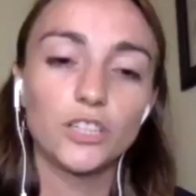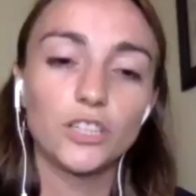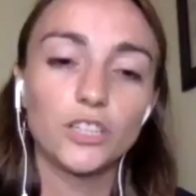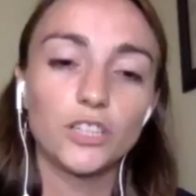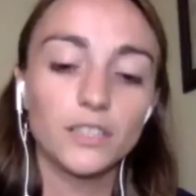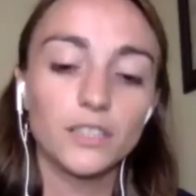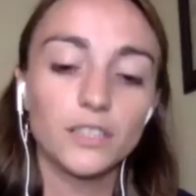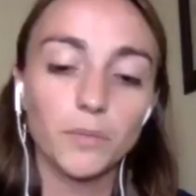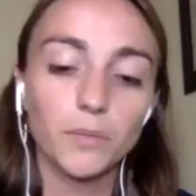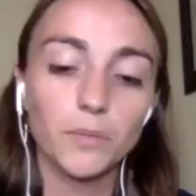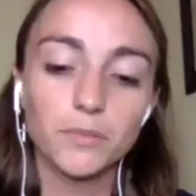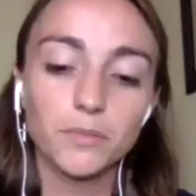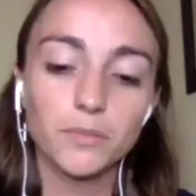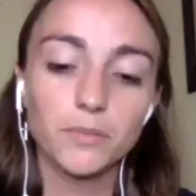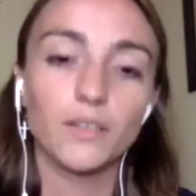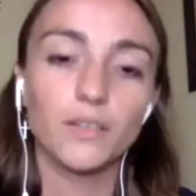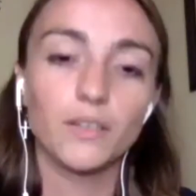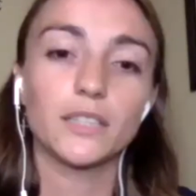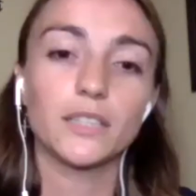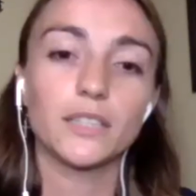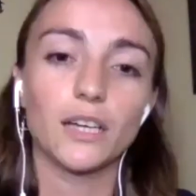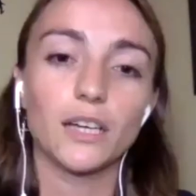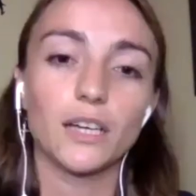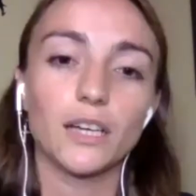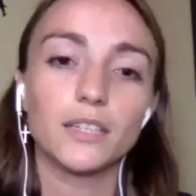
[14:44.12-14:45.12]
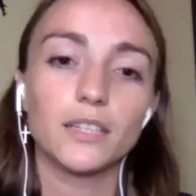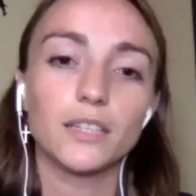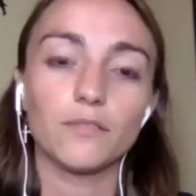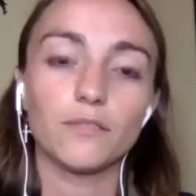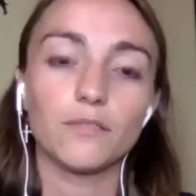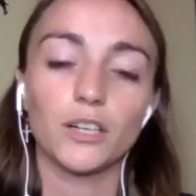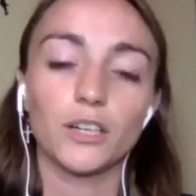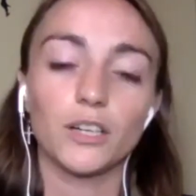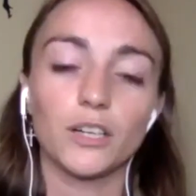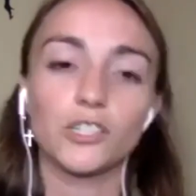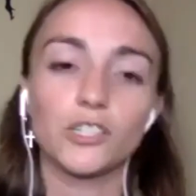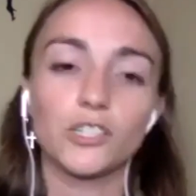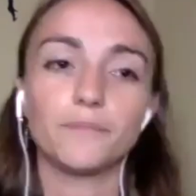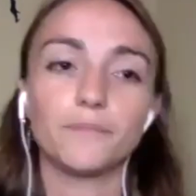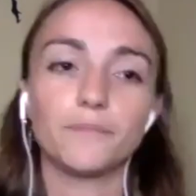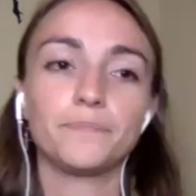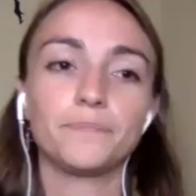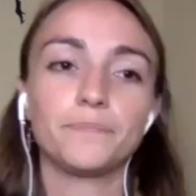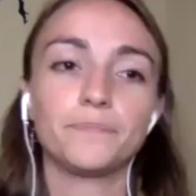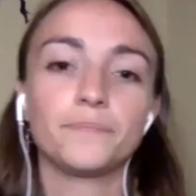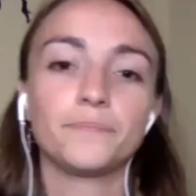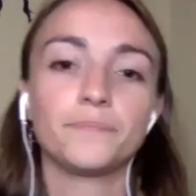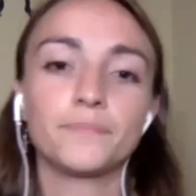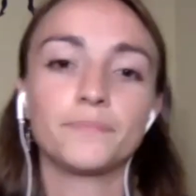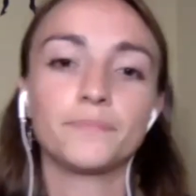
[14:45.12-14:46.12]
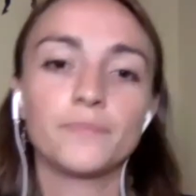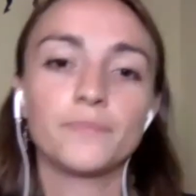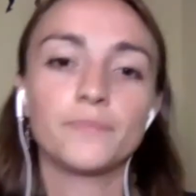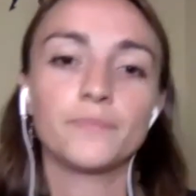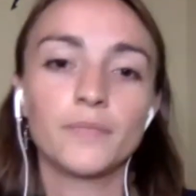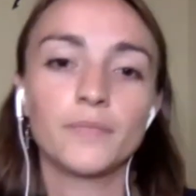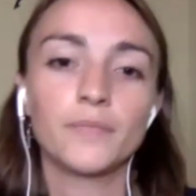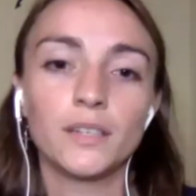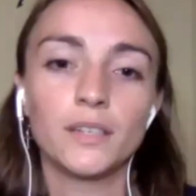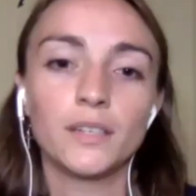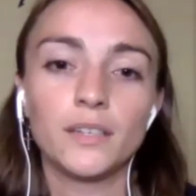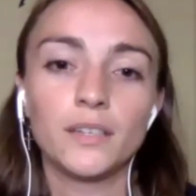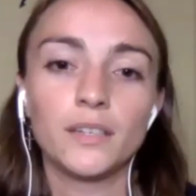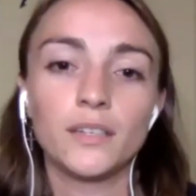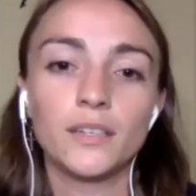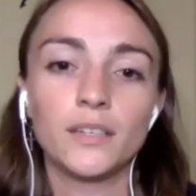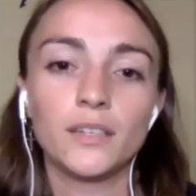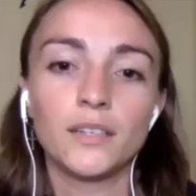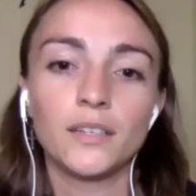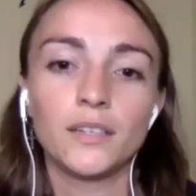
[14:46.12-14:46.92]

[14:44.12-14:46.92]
symptoms of like a sinus infection. Oh, hmm.